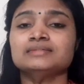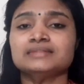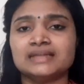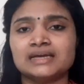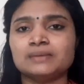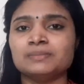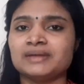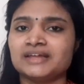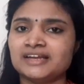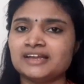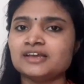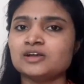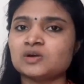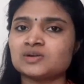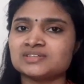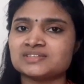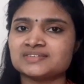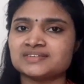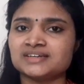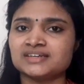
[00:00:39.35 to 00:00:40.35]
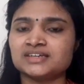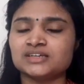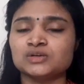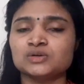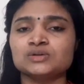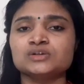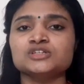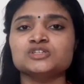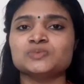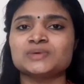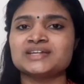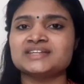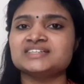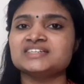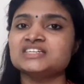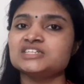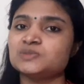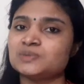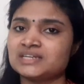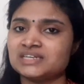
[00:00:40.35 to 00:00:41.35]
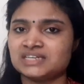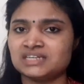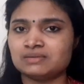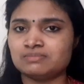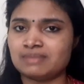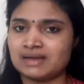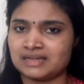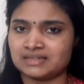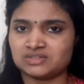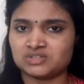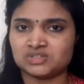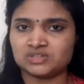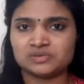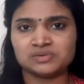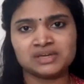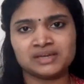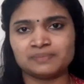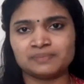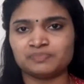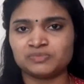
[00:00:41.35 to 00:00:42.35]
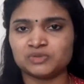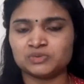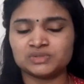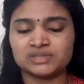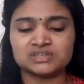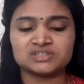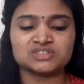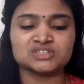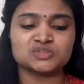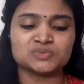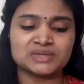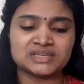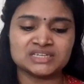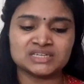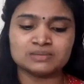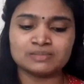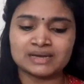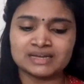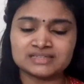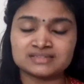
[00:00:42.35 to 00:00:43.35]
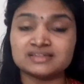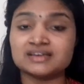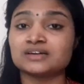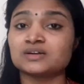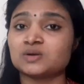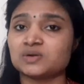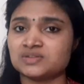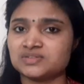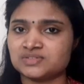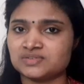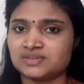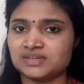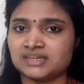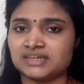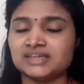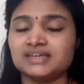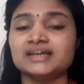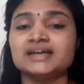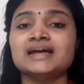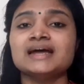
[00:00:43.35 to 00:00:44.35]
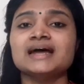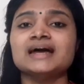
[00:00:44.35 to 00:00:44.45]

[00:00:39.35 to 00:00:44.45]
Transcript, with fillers: they are mainly concentrating on 2020 batch okay 2020 batch they are concentrating